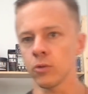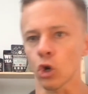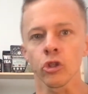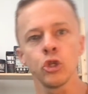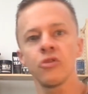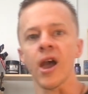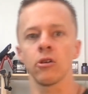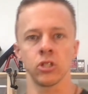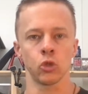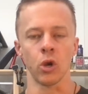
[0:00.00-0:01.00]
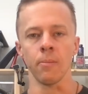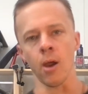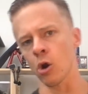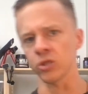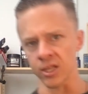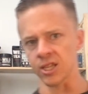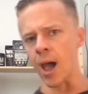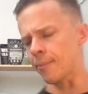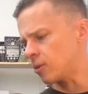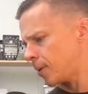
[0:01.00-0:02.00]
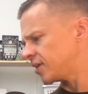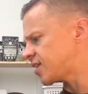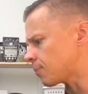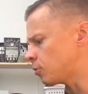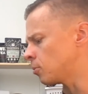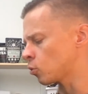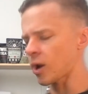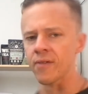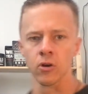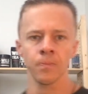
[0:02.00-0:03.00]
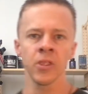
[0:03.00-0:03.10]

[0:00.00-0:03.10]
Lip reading: early 2000s when America was on top and the big tech boom and whatever.